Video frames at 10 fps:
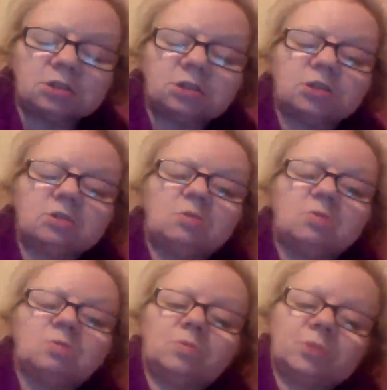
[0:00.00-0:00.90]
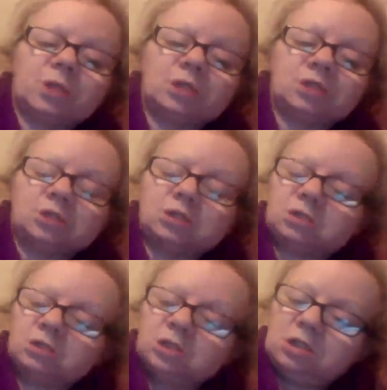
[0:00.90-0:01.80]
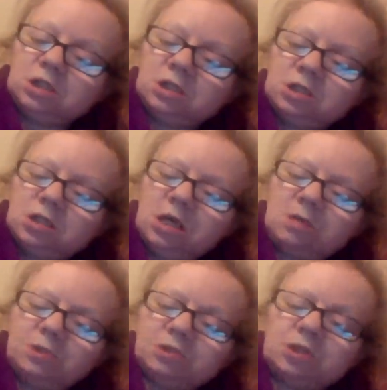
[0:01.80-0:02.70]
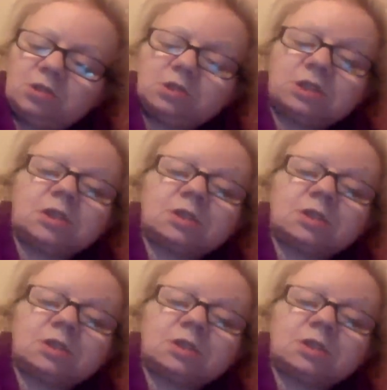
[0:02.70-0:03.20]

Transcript: there's no lawful obligation, have this OT